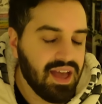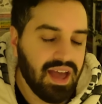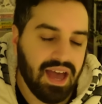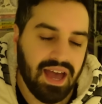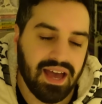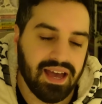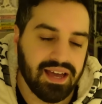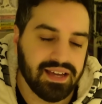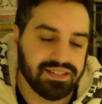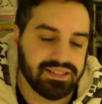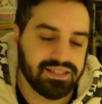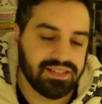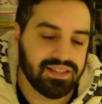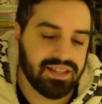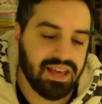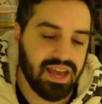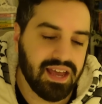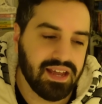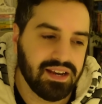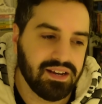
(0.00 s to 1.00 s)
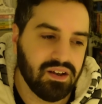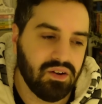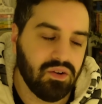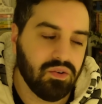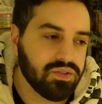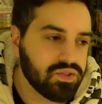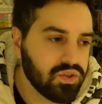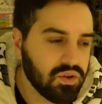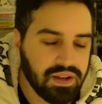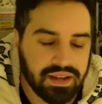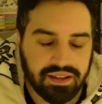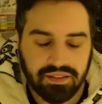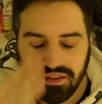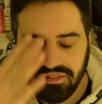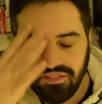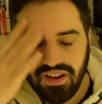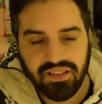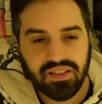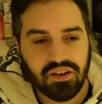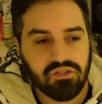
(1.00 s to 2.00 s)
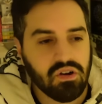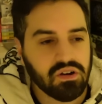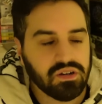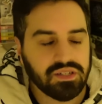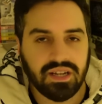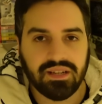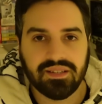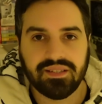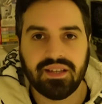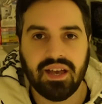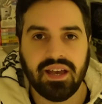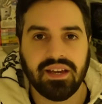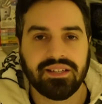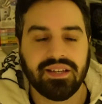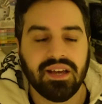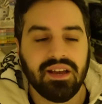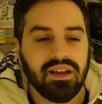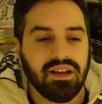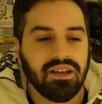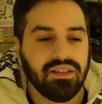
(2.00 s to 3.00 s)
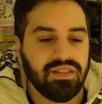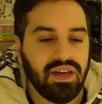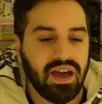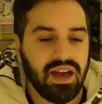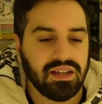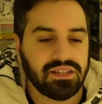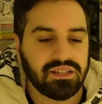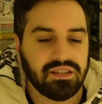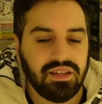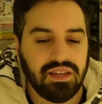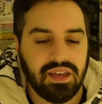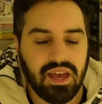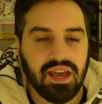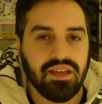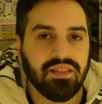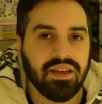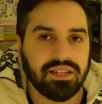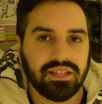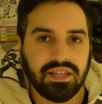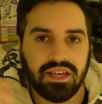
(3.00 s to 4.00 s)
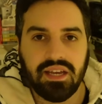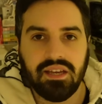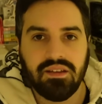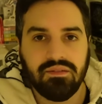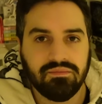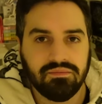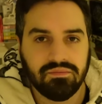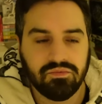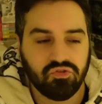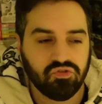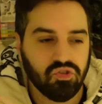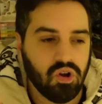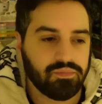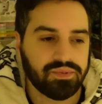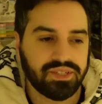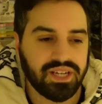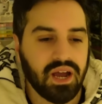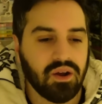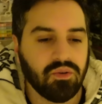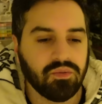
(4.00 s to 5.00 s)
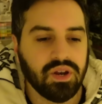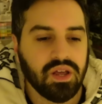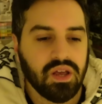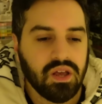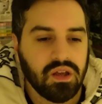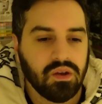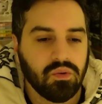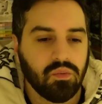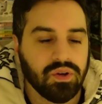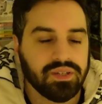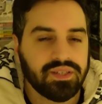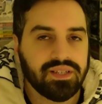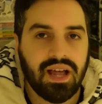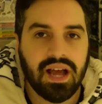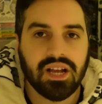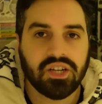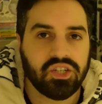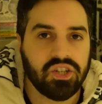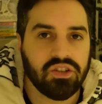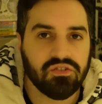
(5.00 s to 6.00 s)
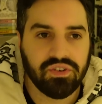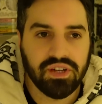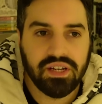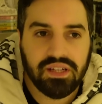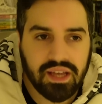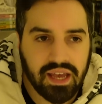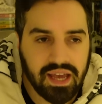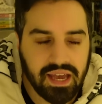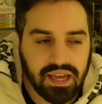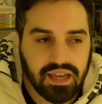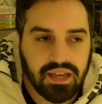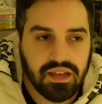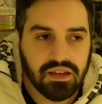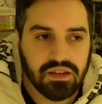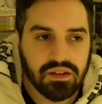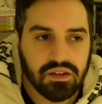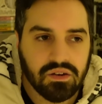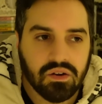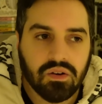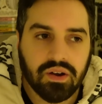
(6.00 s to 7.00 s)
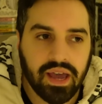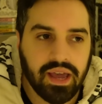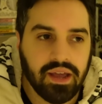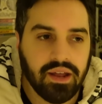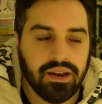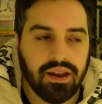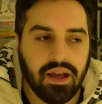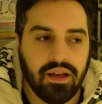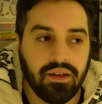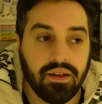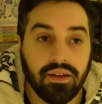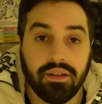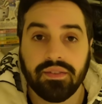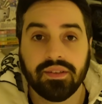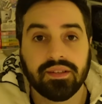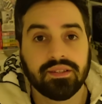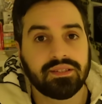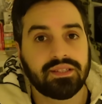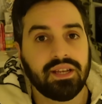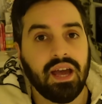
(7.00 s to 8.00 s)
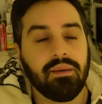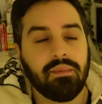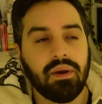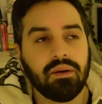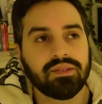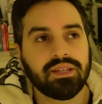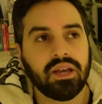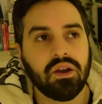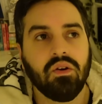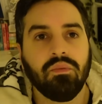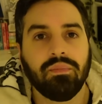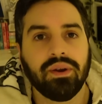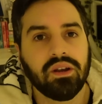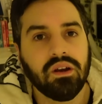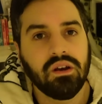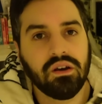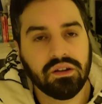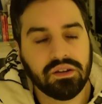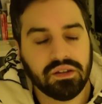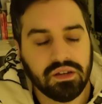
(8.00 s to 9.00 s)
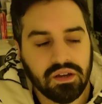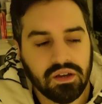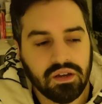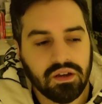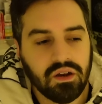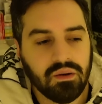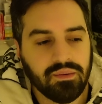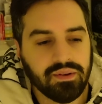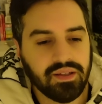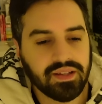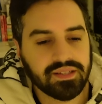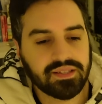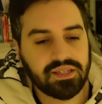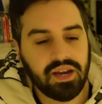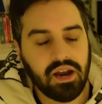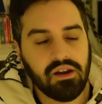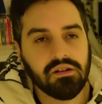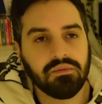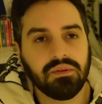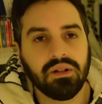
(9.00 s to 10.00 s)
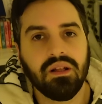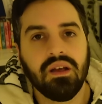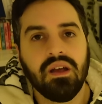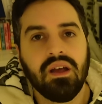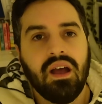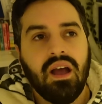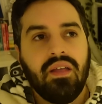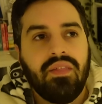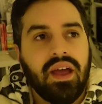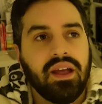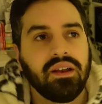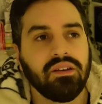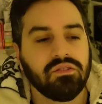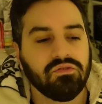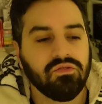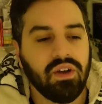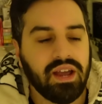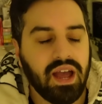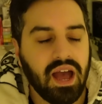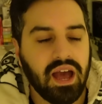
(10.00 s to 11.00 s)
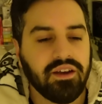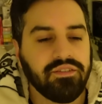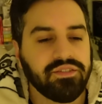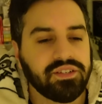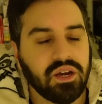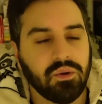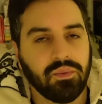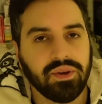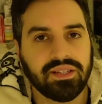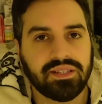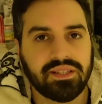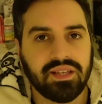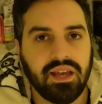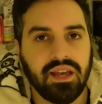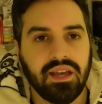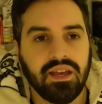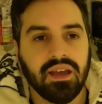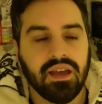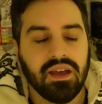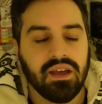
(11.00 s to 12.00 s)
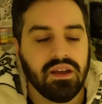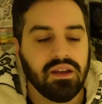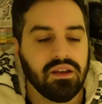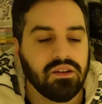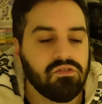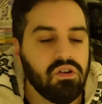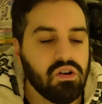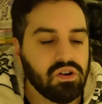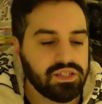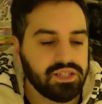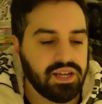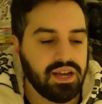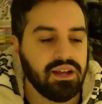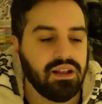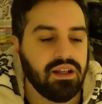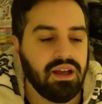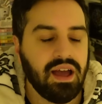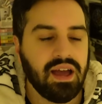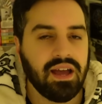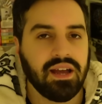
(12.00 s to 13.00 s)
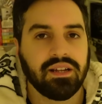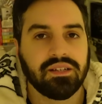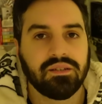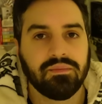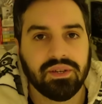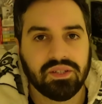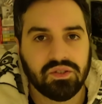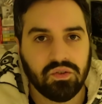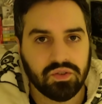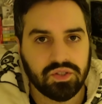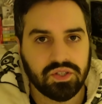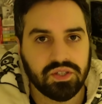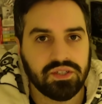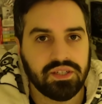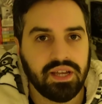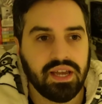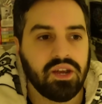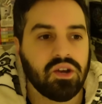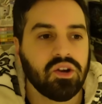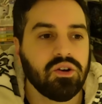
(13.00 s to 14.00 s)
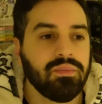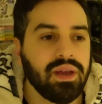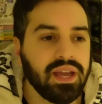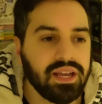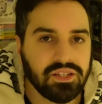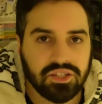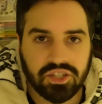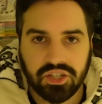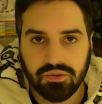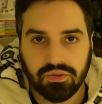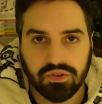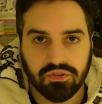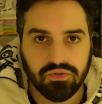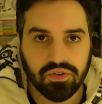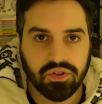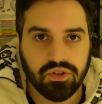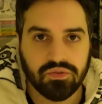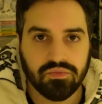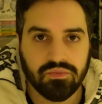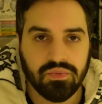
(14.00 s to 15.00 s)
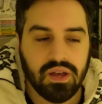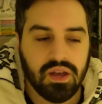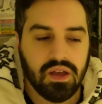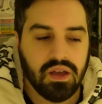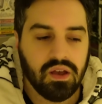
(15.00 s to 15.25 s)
and then also like the fact that Crocodile said that the key that he dropped down wasn't actually the real key. Okay, and at the time I was like, oh my god, oh my god, that's terrible. And then right after we see Crocodile and Miss All Sunday come into the room